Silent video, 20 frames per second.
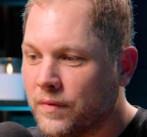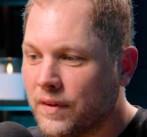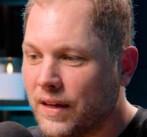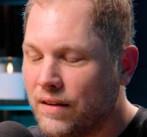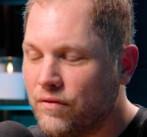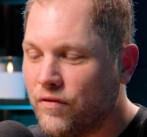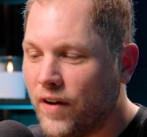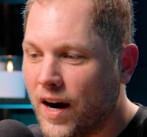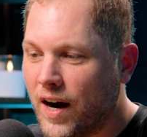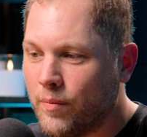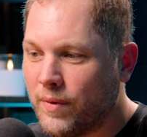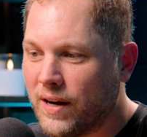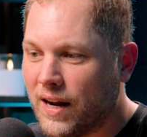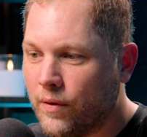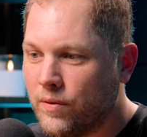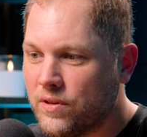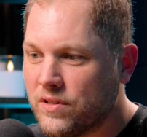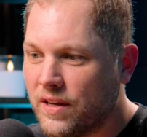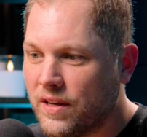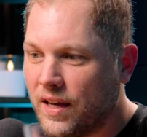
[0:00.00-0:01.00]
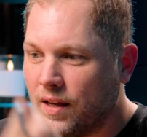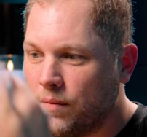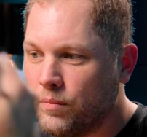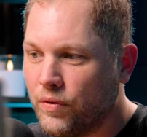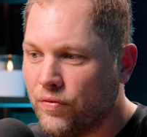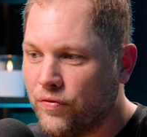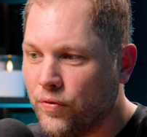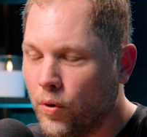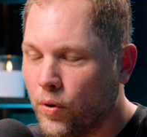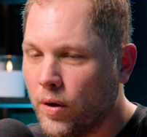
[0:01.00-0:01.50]
environment I was in
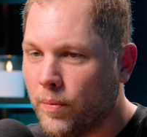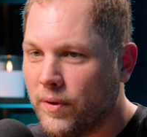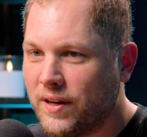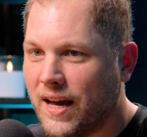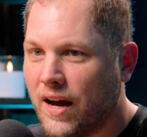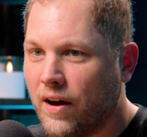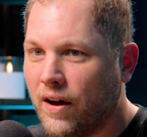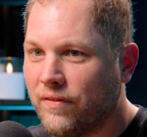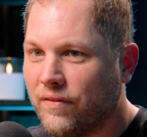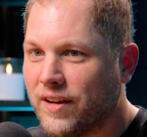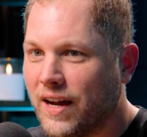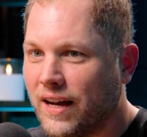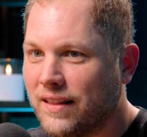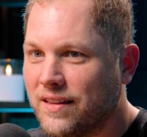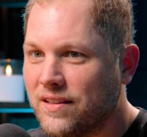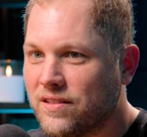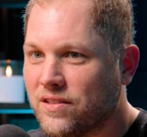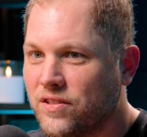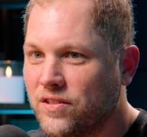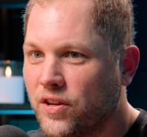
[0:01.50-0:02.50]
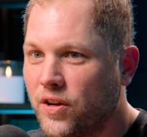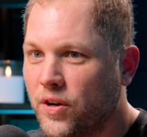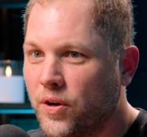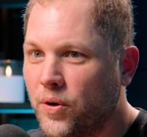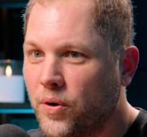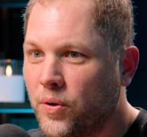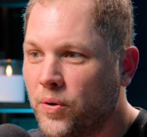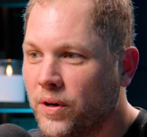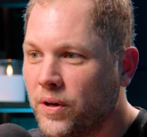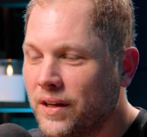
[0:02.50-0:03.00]
before, but now I've got this
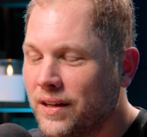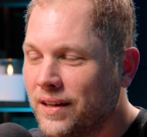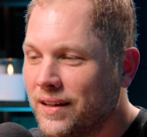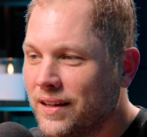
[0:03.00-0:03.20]
new